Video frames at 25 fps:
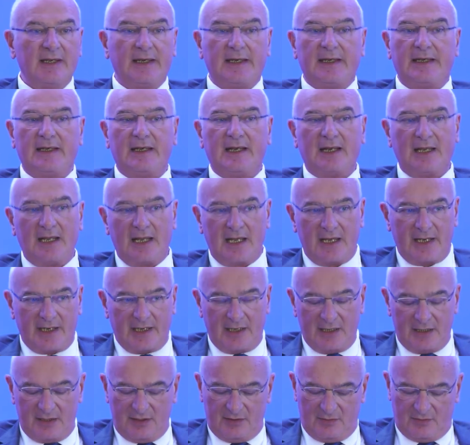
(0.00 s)
in
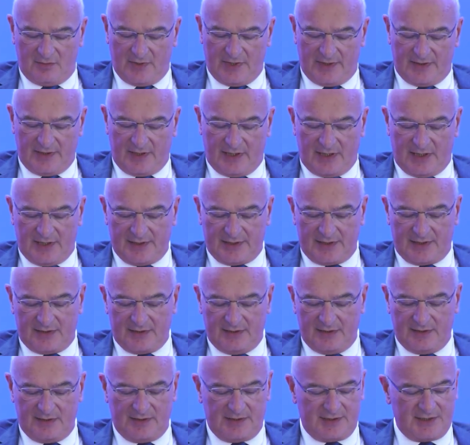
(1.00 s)
line with
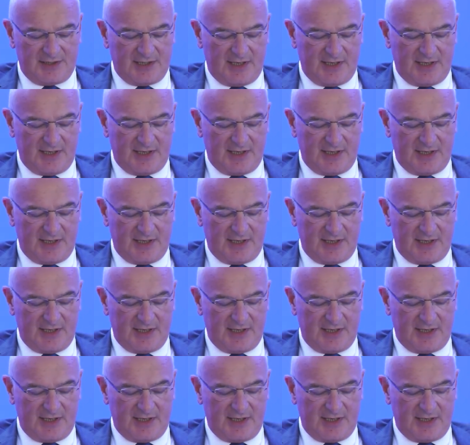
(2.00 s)
Article